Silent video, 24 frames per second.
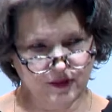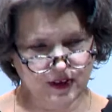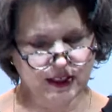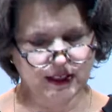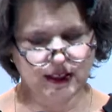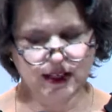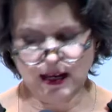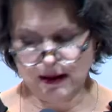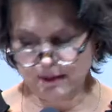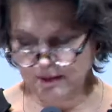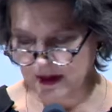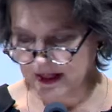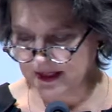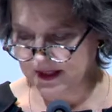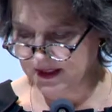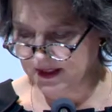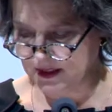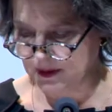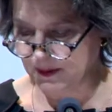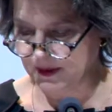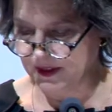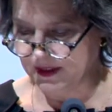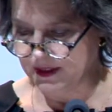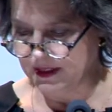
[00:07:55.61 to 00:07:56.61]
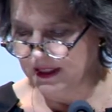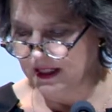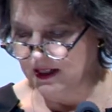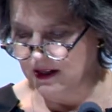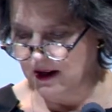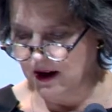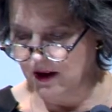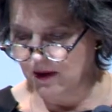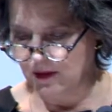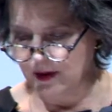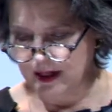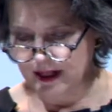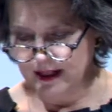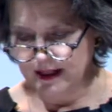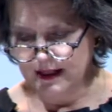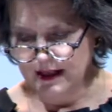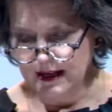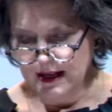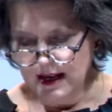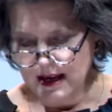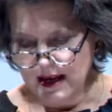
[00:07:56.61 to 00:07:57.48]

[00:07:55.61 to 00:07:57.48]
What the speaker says: and kept my stability going.